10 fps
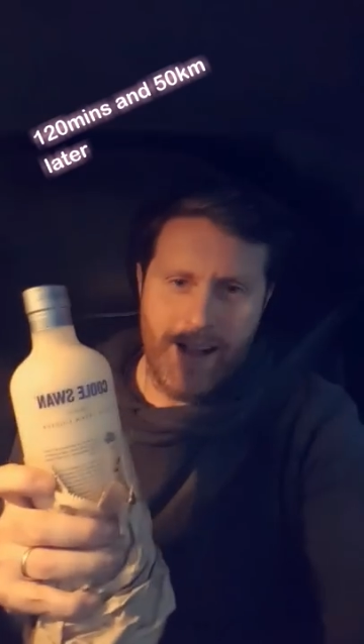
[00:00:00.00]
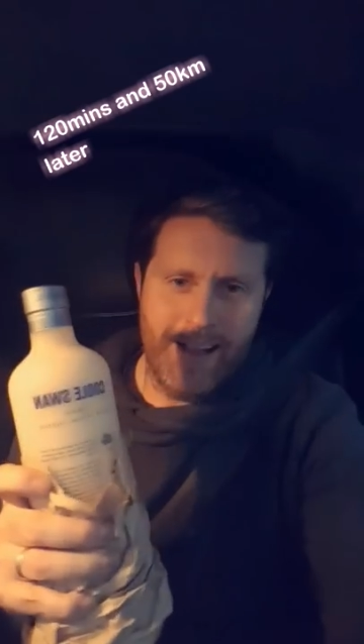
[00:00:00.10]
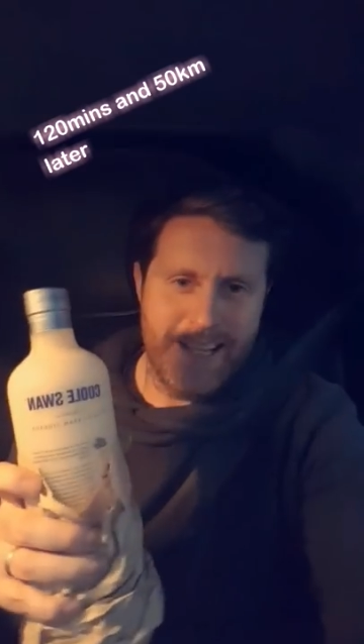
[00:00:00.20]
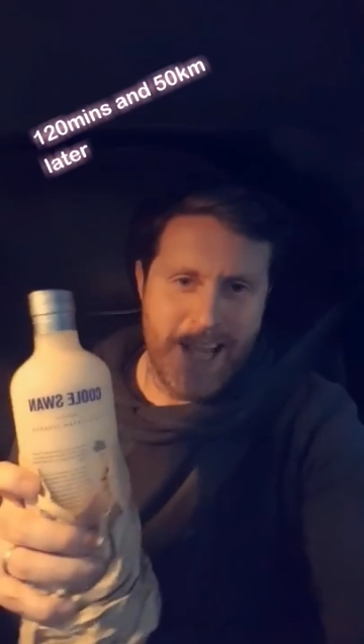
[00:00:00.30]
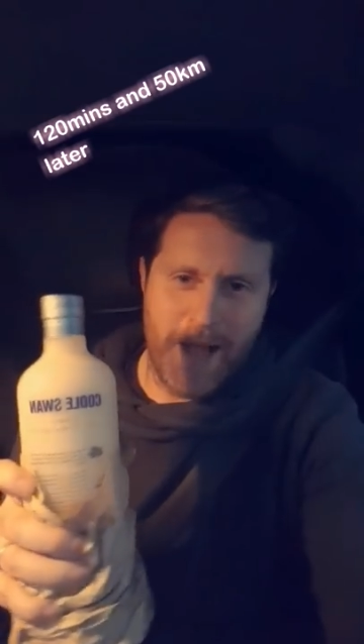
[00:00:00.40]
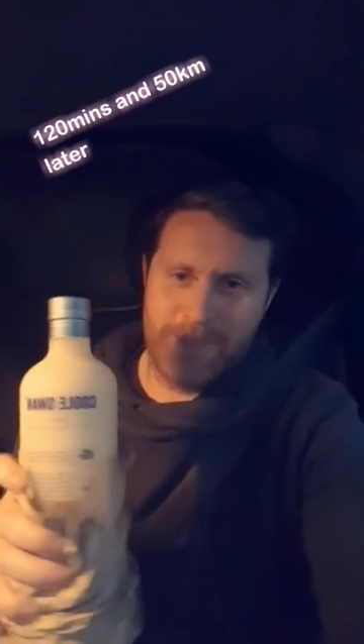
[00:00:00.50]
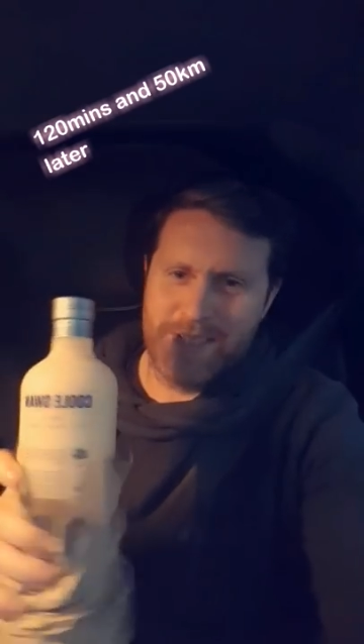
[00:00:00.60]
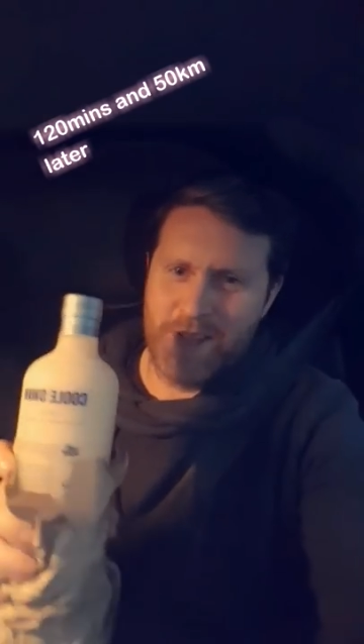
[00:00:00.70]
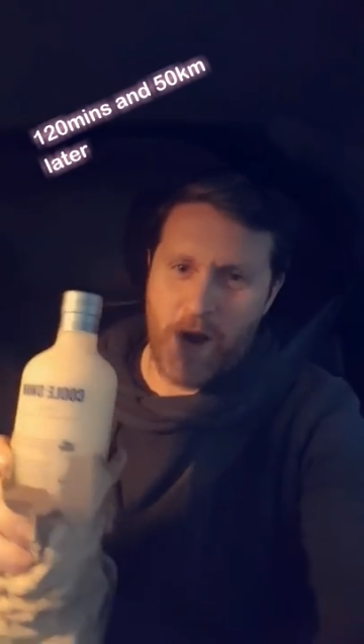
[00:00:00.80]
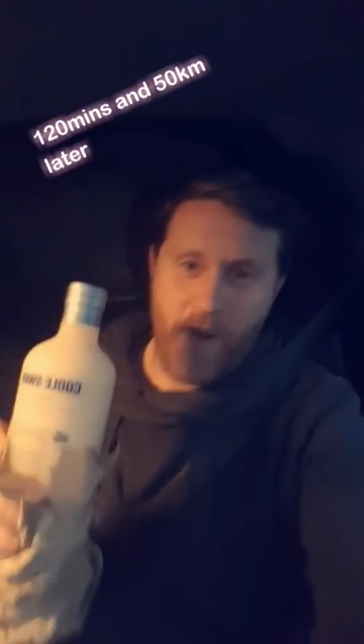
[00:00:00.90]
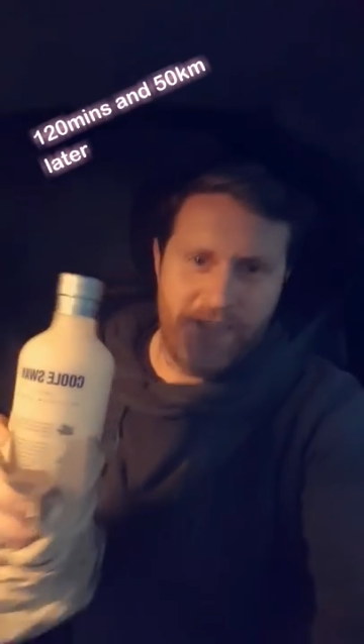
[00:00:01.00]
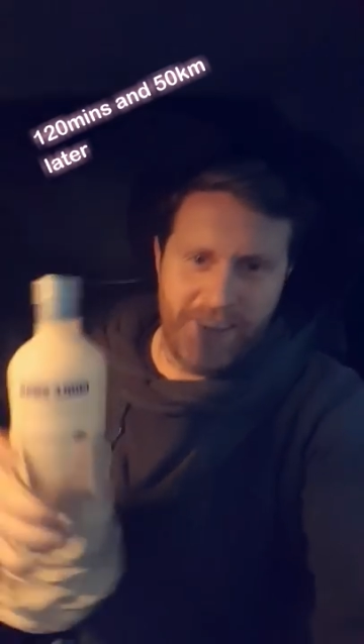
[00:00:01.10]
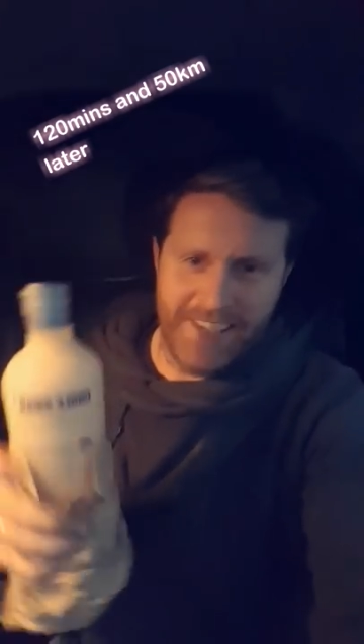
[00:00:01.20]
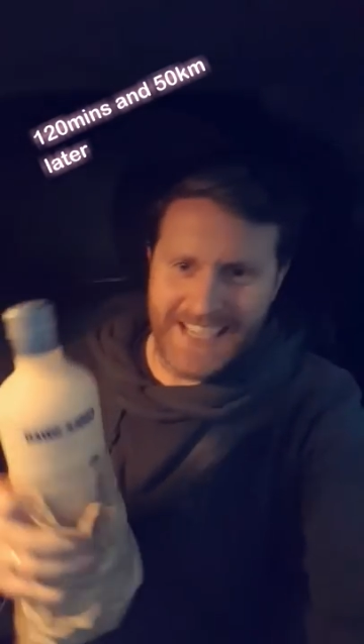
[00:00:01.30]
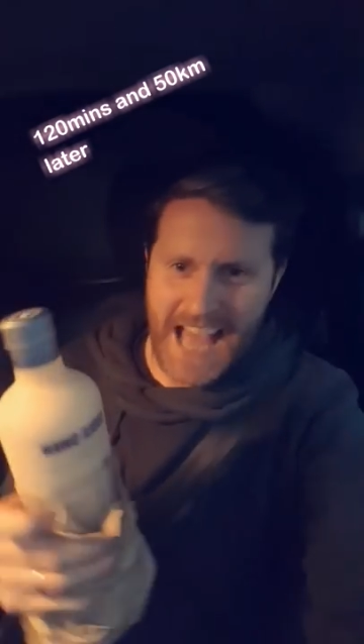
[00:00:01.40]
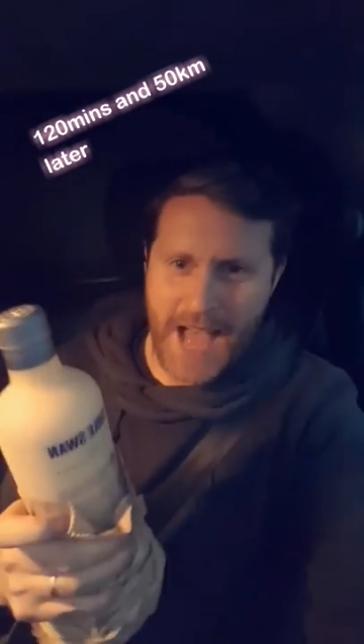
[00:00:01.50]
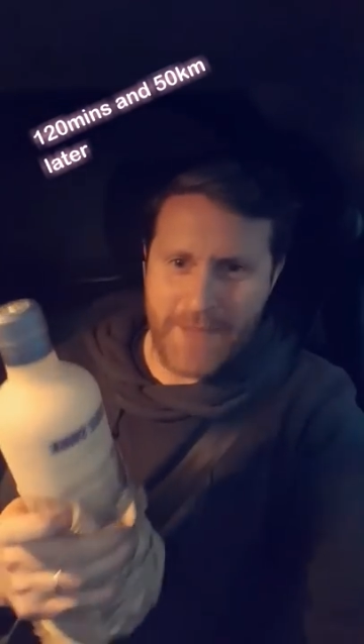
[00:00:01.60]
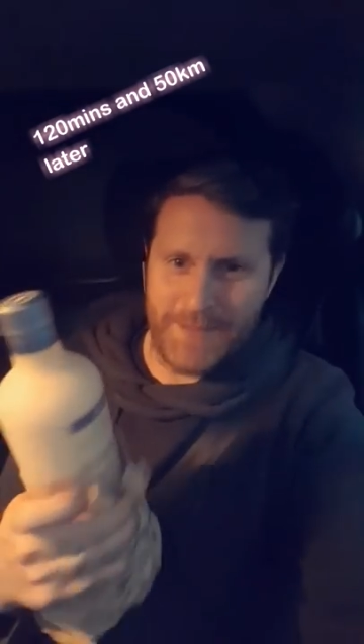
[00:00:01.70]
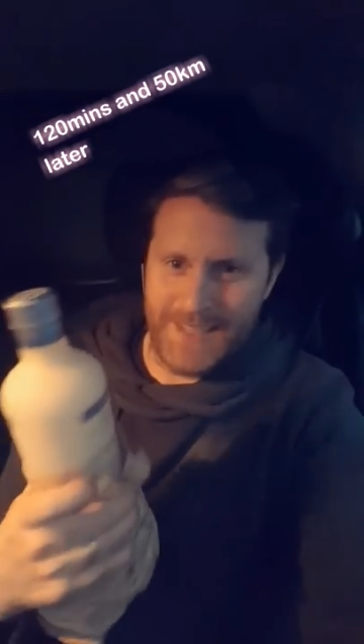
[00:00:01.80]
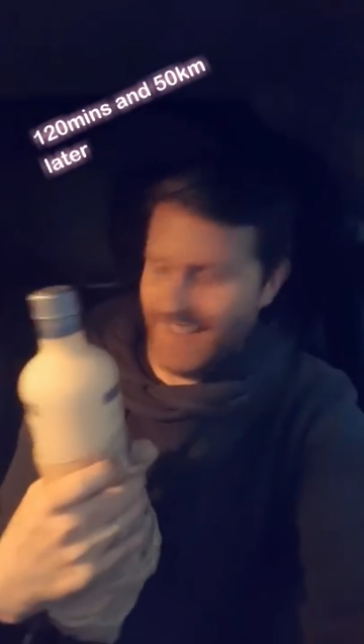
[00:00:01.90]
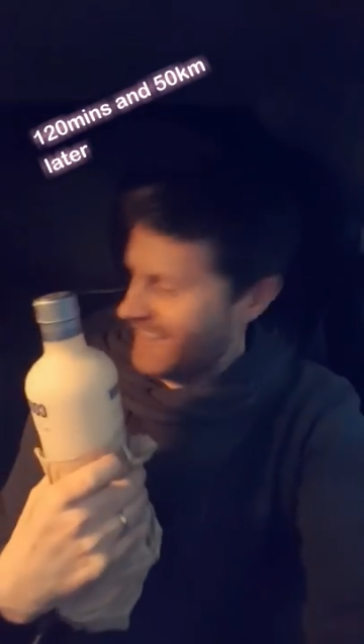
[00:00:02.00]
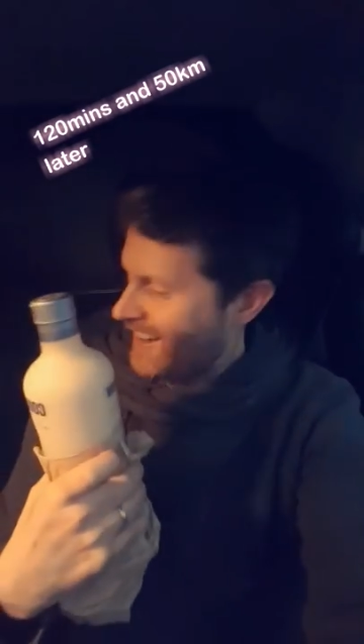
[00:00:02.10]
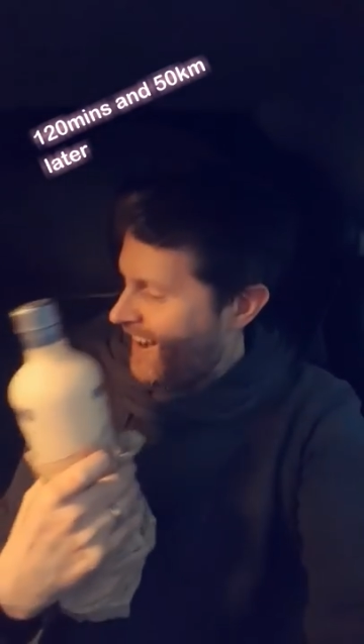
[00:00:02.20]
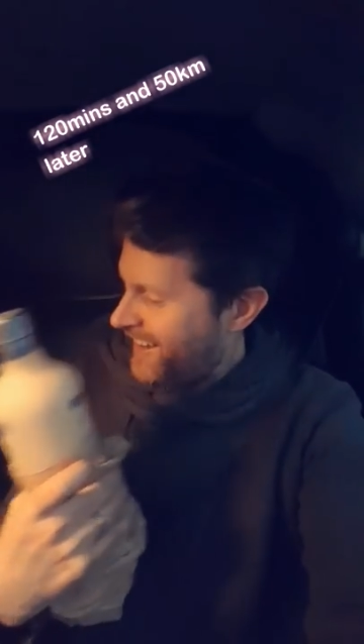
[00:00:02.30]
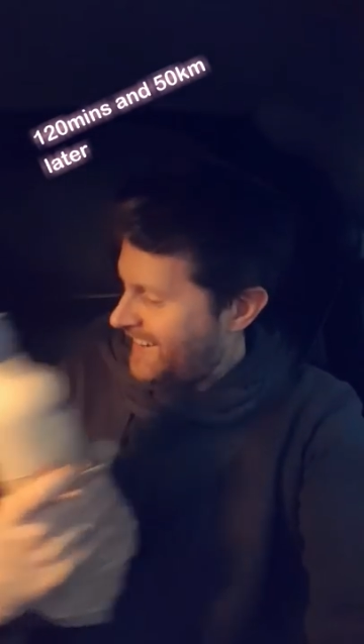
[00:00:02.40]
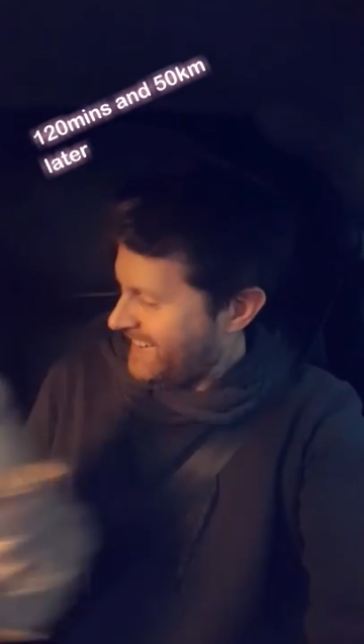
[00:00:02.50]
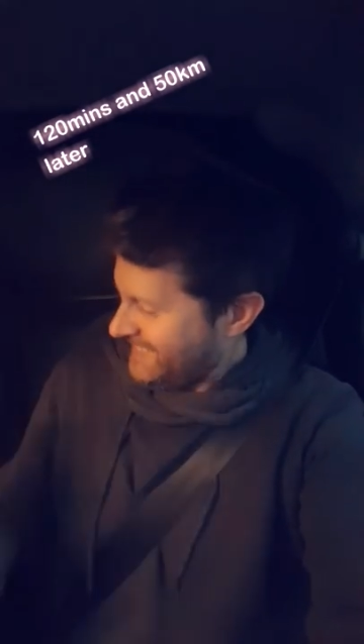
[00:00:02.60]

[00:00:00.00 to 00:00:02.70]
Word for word: Yeah, I'm so fucking happy I got it.